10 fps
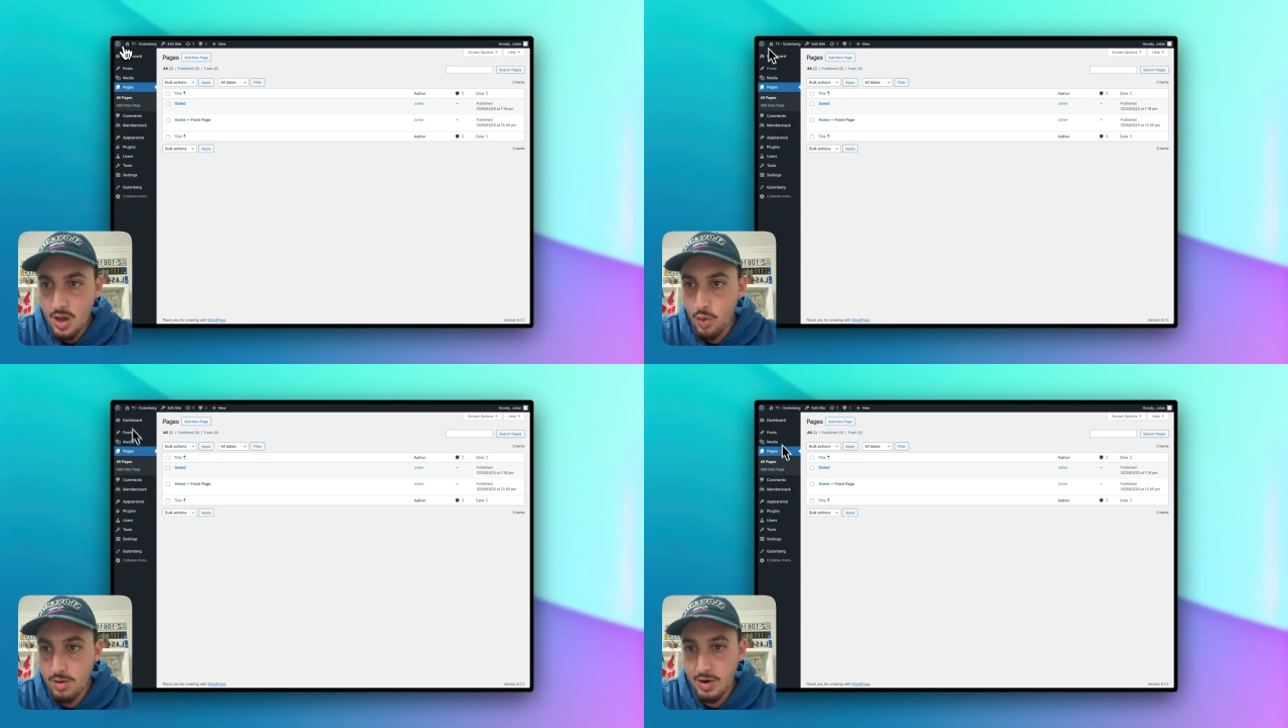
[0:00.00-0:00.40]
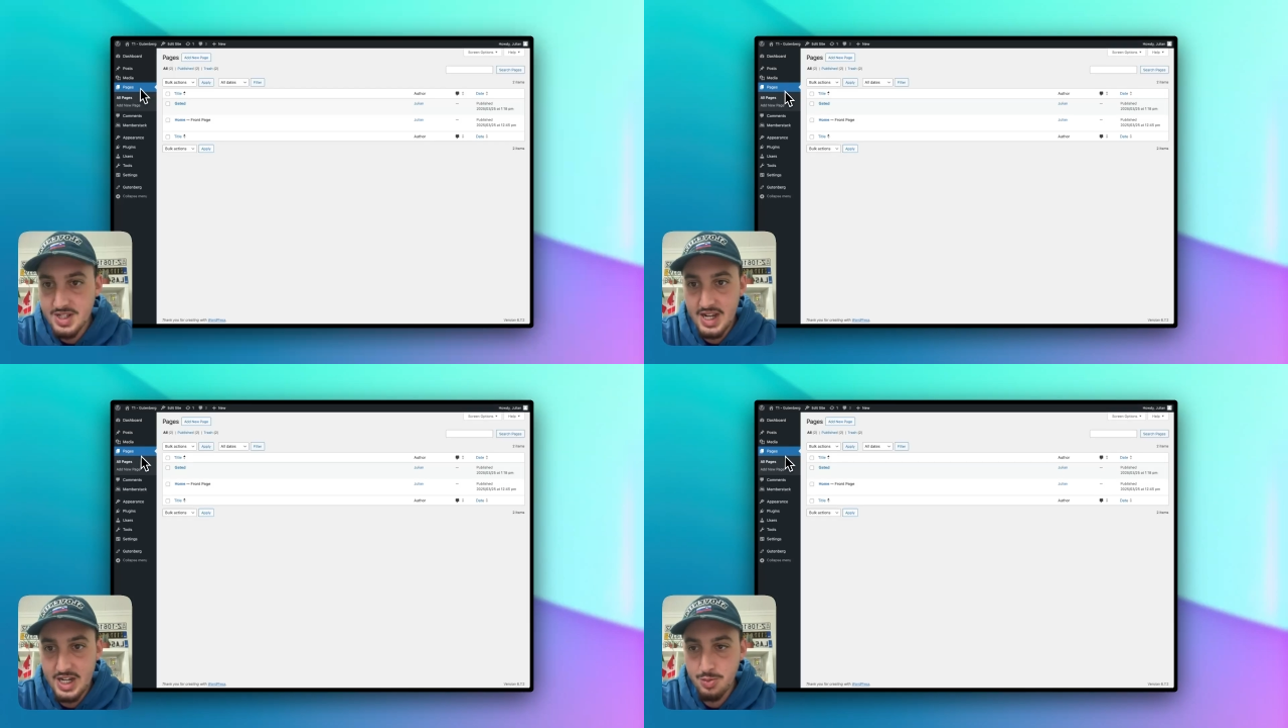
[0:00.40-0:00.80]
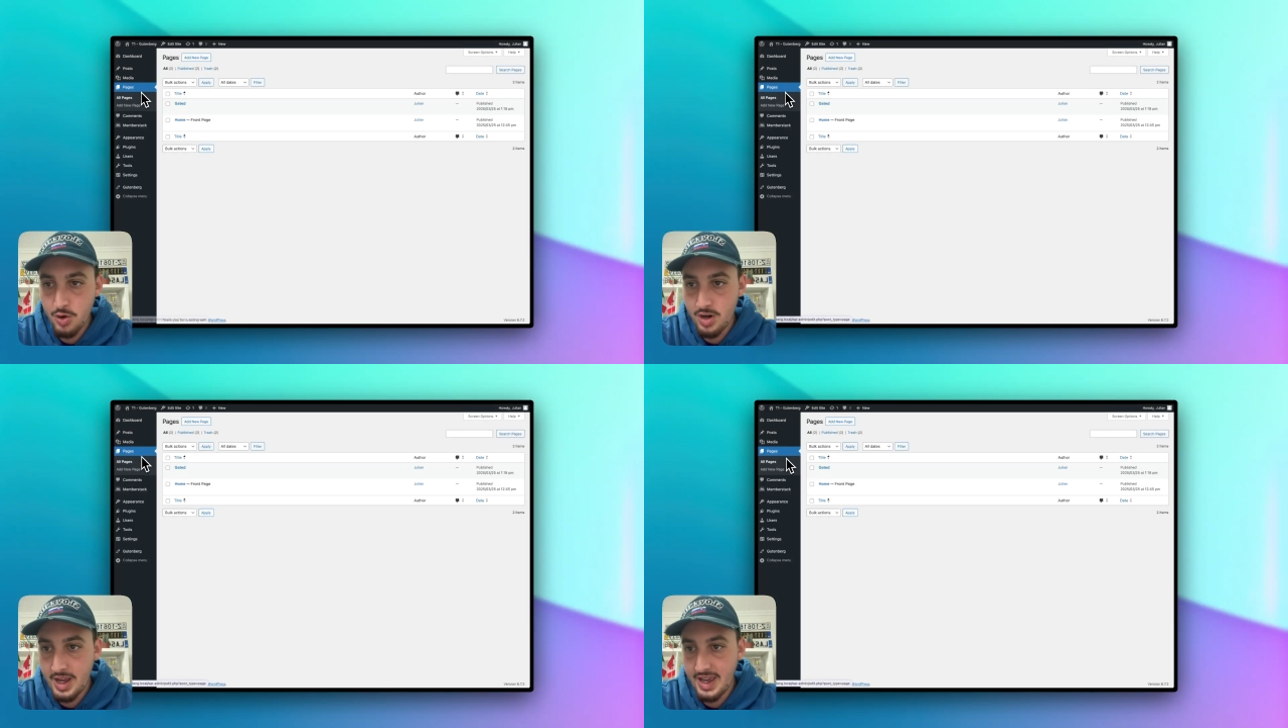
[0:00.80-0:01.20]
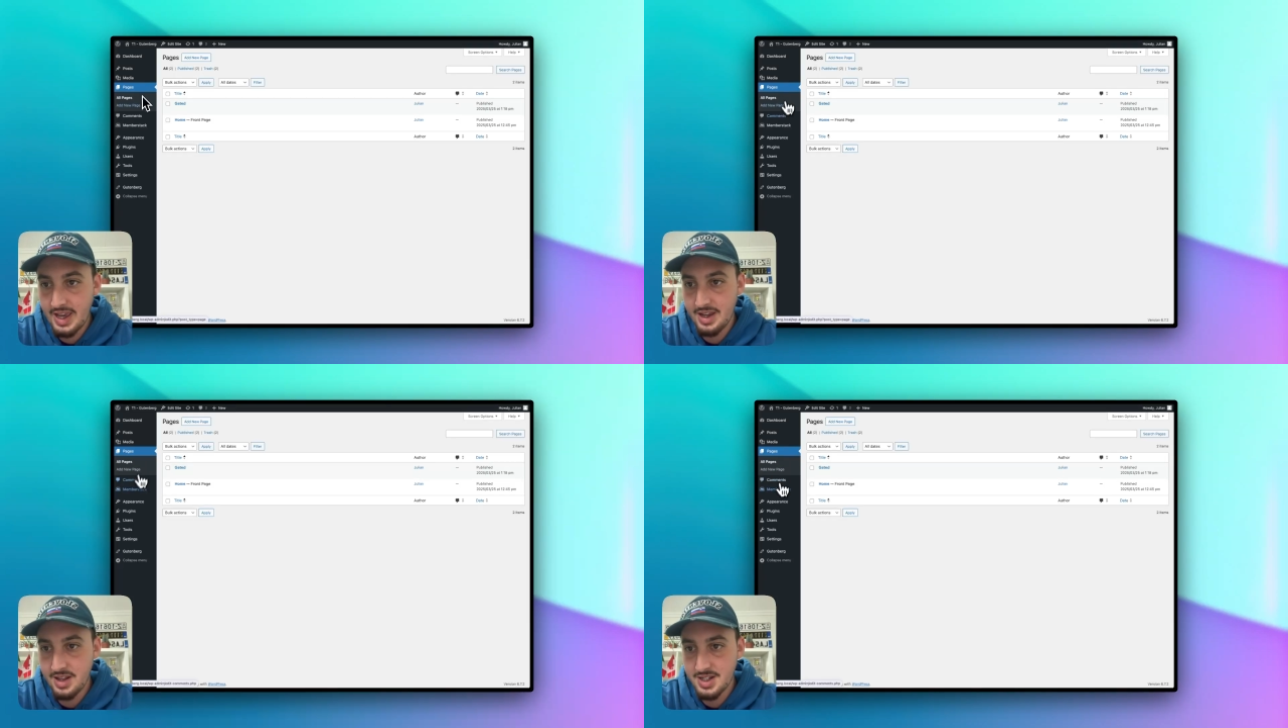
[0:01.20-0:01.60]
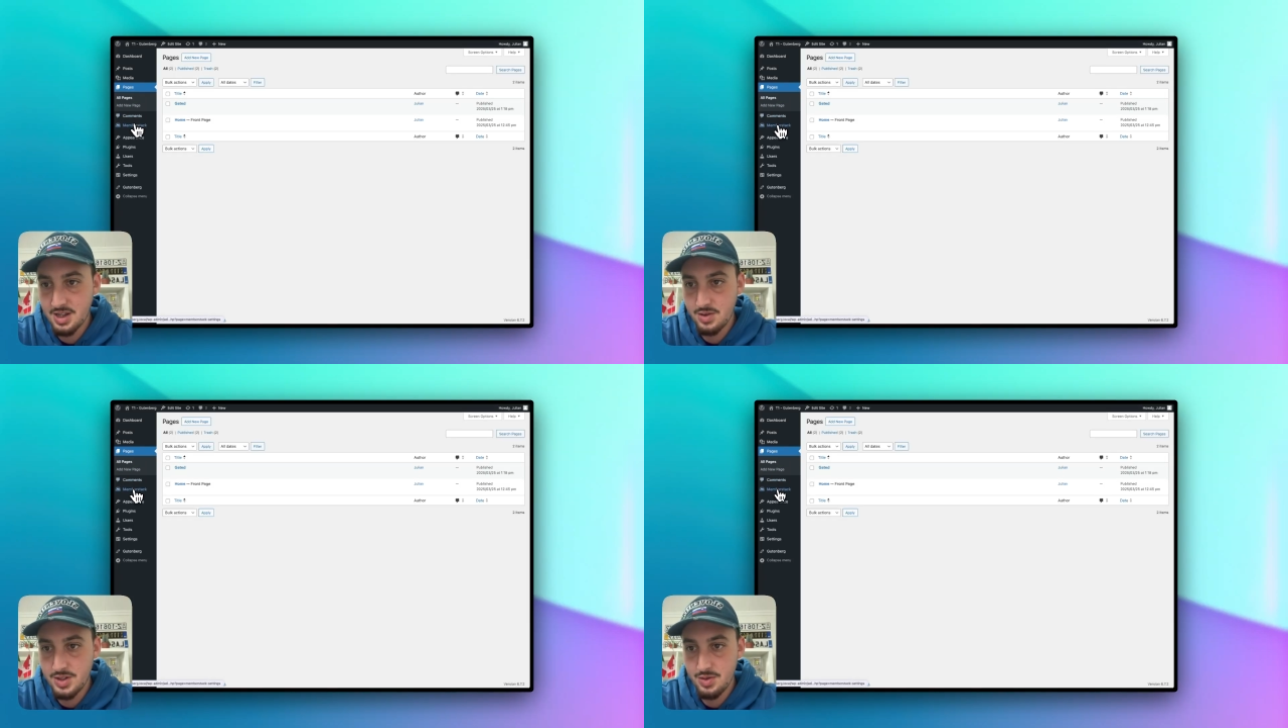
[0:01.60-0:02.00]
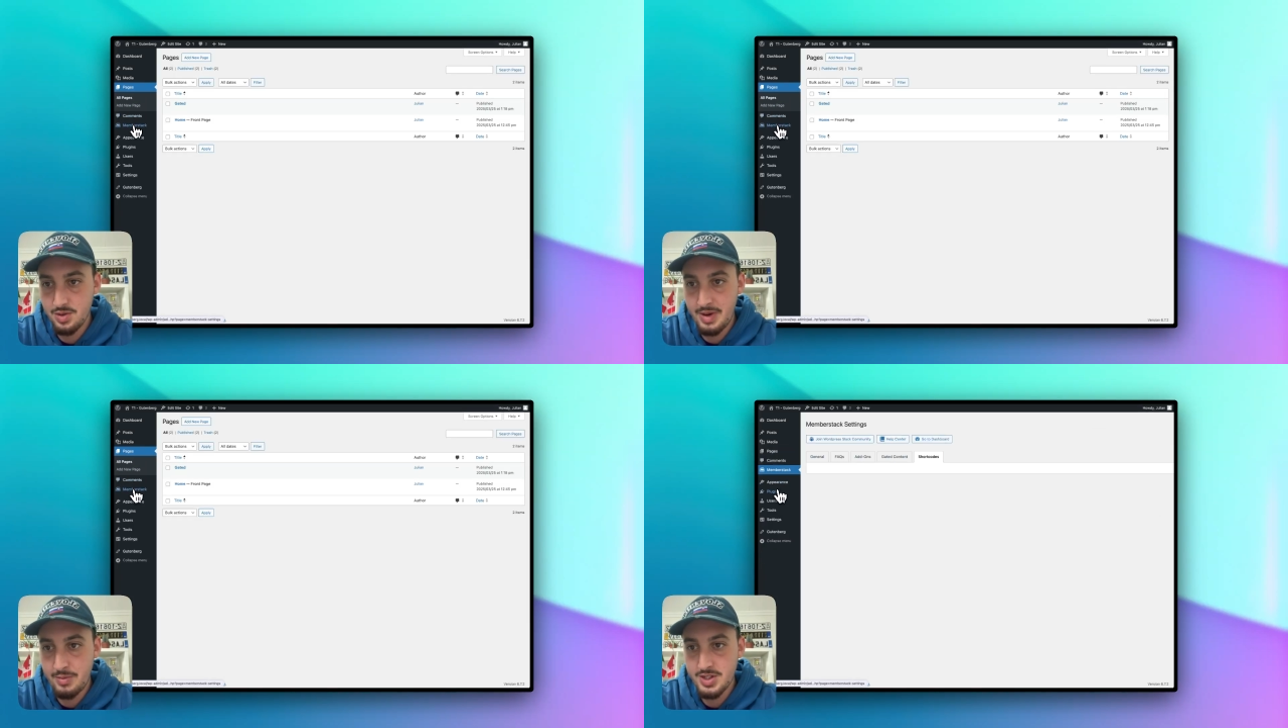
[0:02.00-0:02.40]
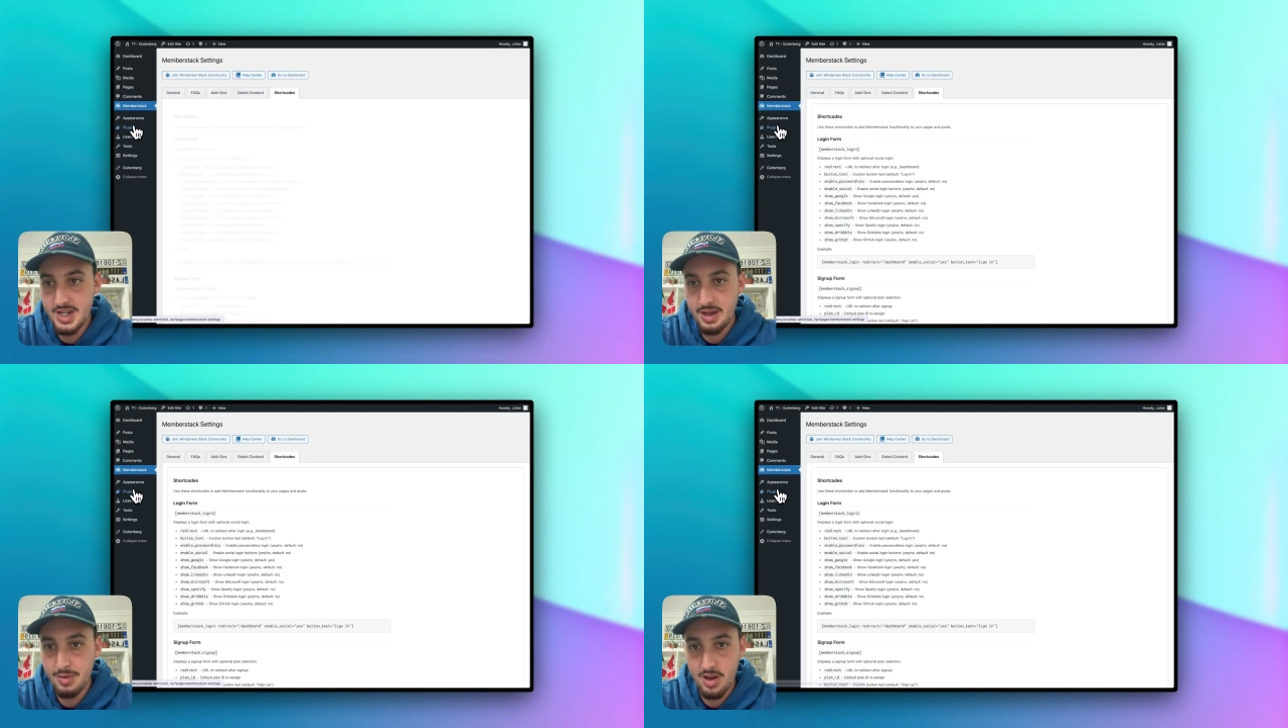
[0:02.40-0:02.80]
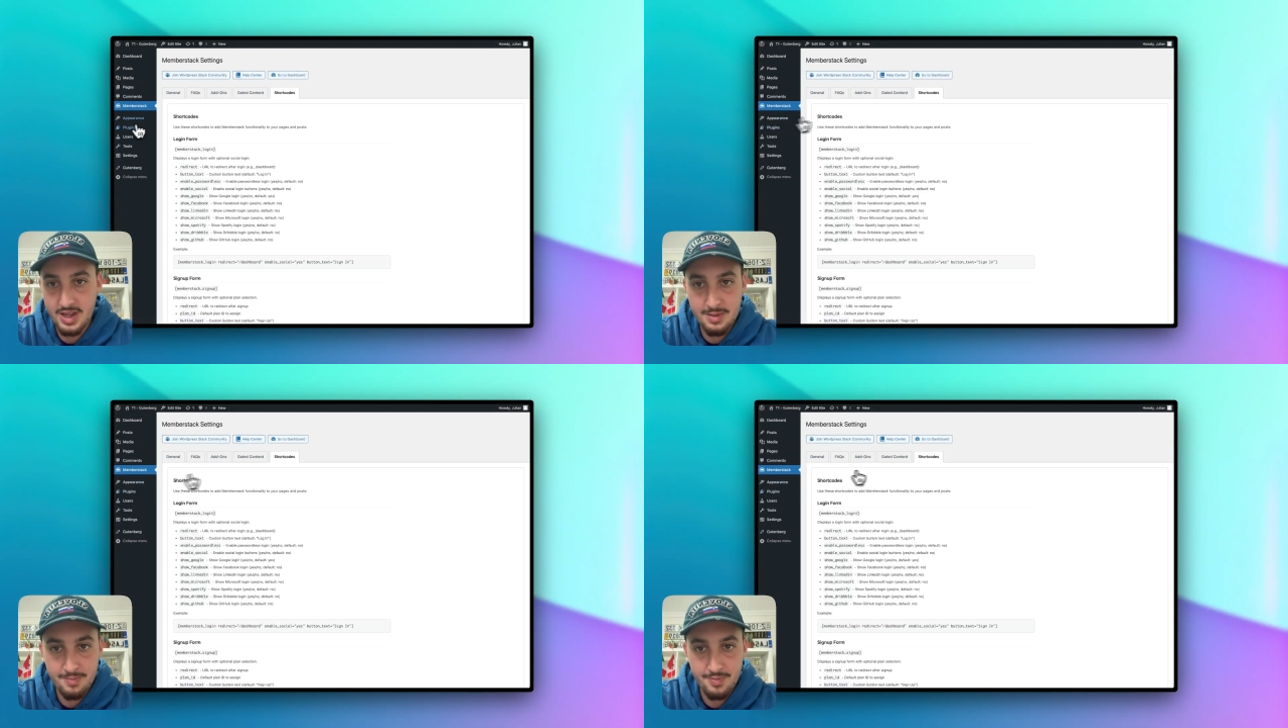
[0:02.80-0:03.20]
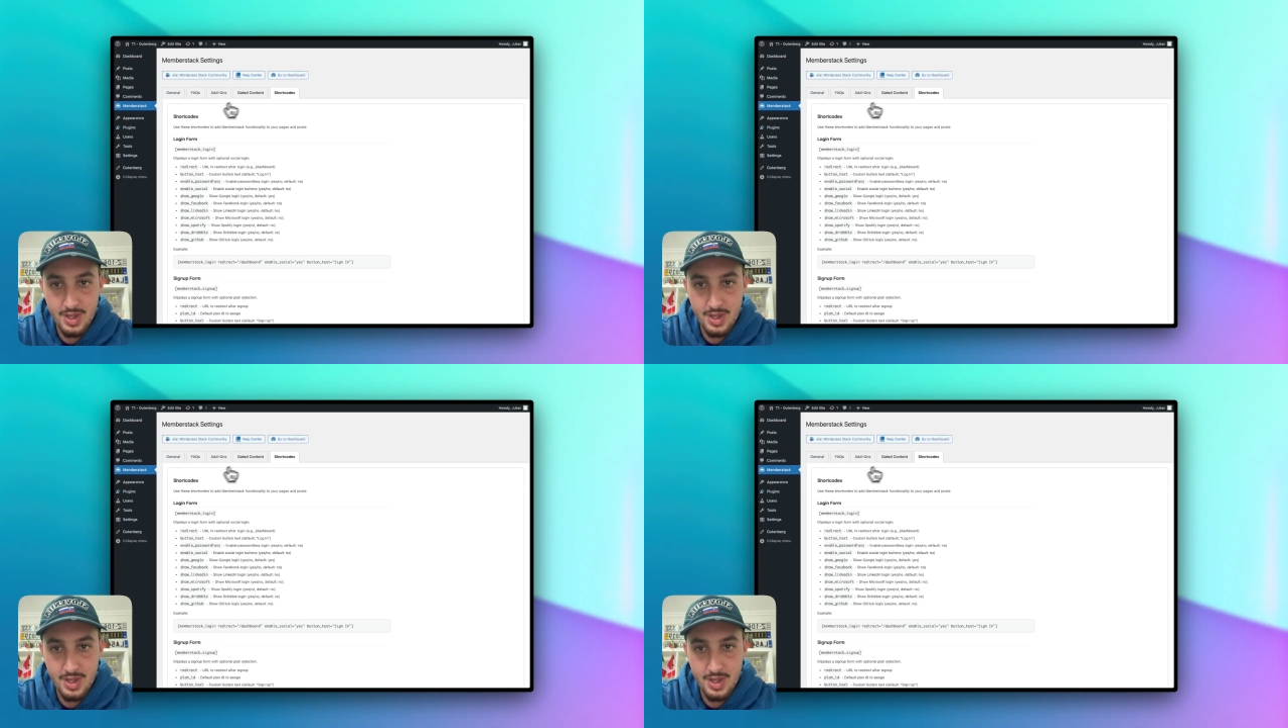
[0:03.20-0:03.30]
WordPress dashboard and let's go to the Memberstack plugin.